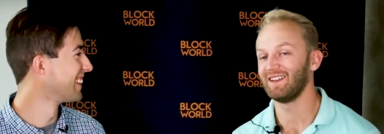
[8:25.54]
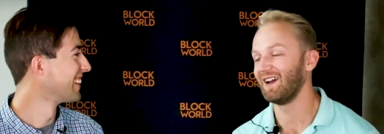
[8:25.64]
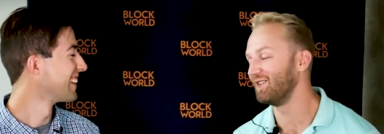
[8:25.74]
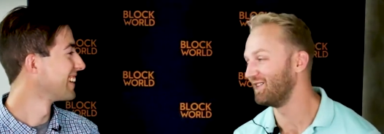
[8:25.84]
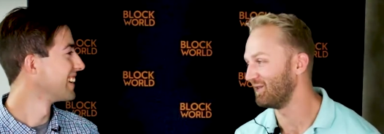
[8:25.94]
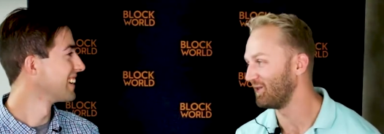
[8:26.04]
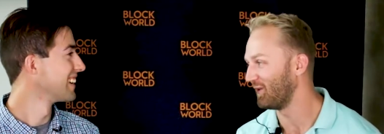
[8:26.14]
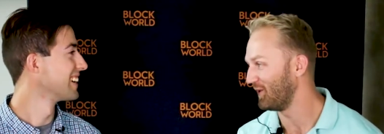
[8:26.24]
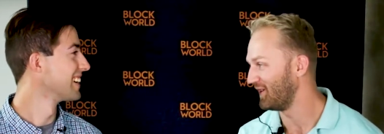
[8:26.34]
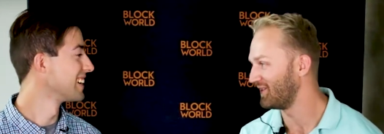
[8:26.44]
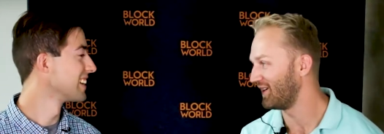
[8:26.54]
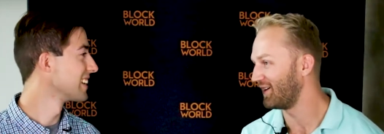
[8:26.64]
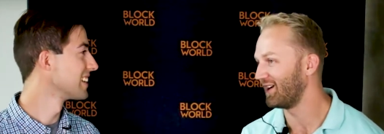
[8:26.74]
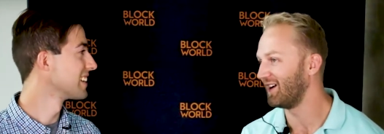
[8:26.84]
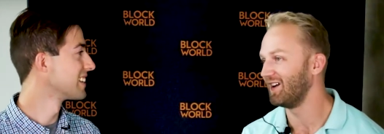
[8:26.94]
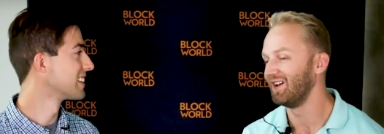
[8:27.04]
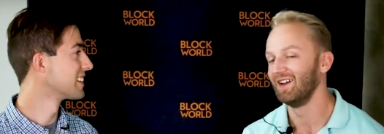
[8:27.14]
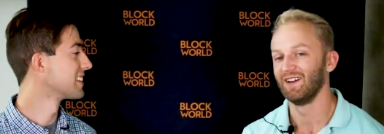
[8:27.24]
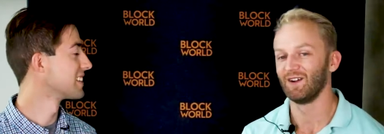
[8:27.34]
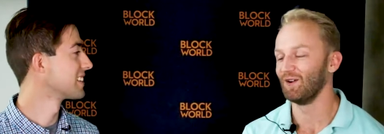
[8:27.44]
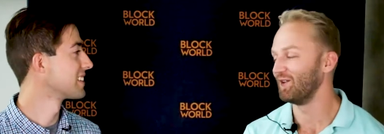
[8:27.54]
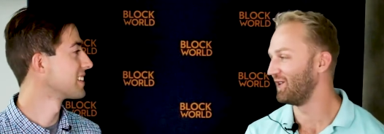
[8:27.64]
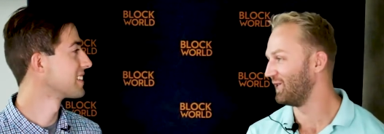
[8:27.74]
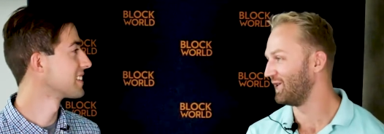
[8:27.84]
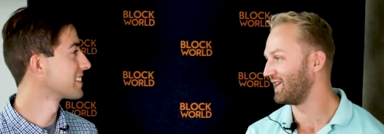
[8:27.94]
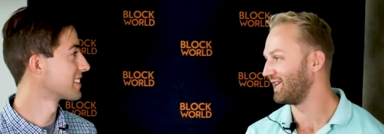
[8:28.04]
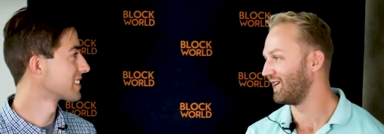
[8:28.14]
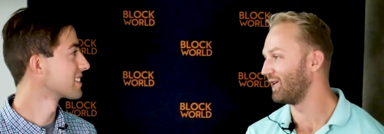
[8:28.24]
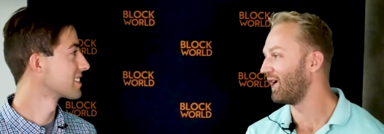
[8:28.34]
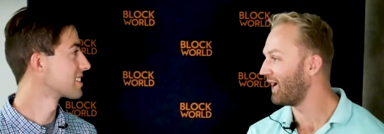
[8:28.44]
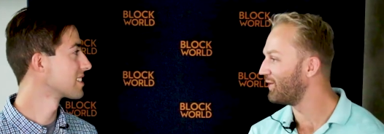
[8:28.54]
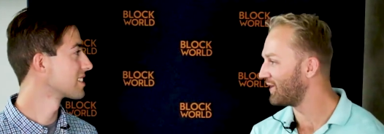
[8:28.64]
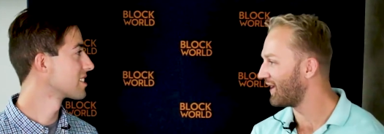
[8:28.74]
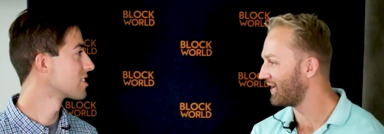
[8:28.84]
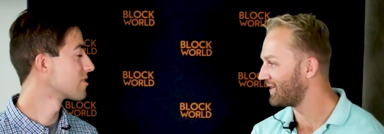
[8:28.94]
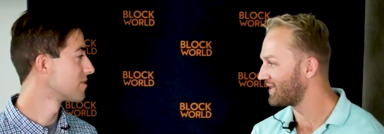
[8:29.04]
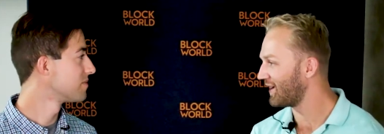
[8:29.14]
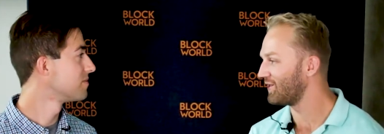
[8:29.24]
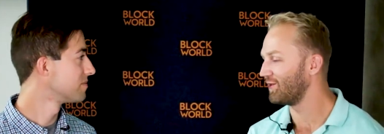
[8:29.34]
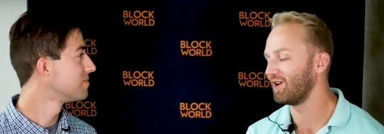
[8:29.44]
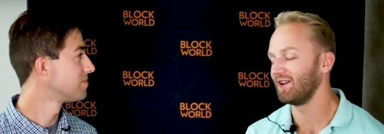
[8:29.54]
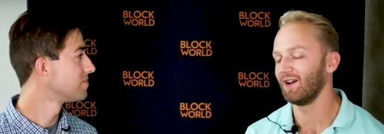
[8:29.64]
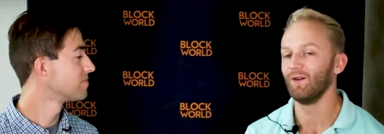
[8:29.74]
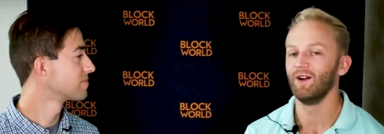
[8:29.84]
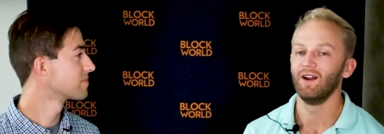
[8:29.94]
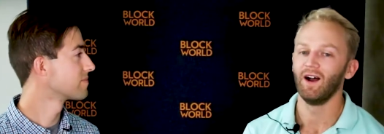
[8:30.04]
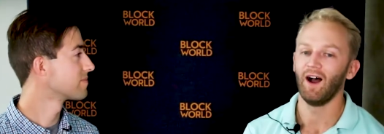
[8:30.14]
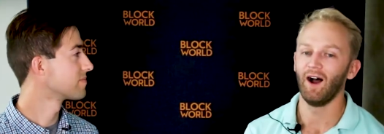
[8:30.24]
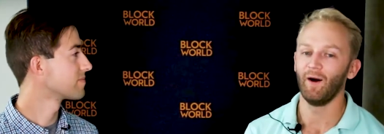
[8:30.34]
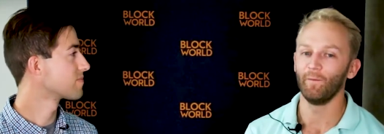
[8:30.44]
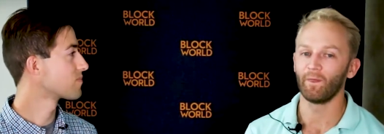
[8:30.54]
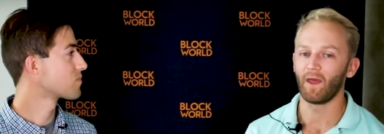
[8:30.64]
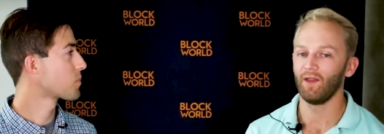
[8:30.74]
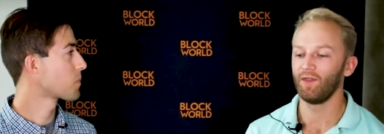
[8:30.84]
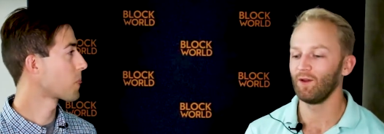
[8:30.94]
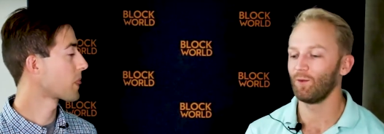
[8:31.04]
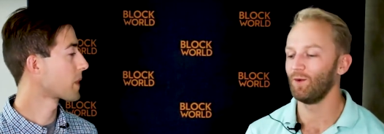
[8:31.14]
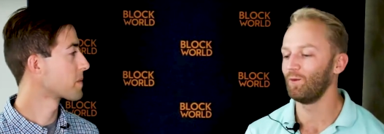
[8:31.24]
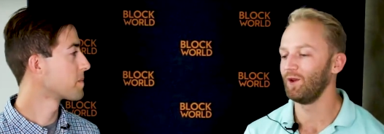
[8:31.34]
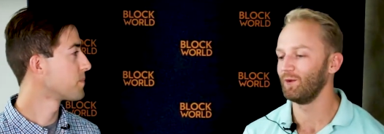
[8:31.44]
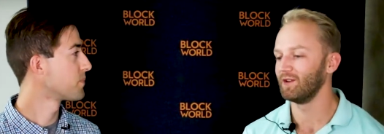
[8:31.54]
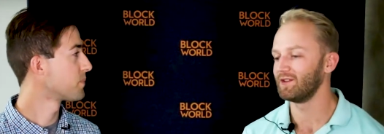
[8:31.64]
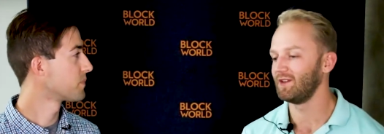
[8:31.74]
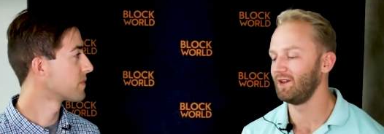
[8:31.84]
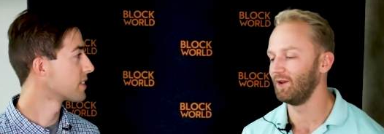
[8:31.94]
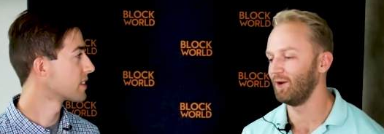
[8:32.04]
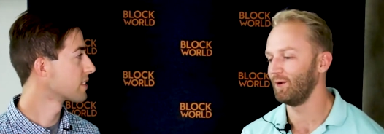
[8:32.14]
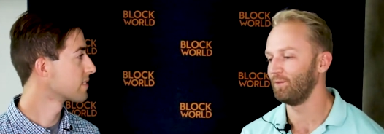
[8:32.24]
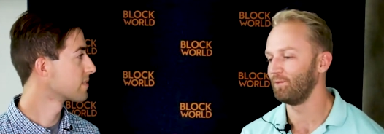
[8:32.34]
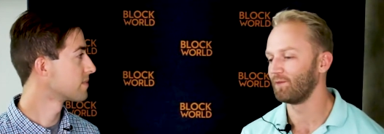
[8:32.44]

Speaker 1: thousands of companies are uh, currently doing or having that discussion right now. Um, I think what we will see though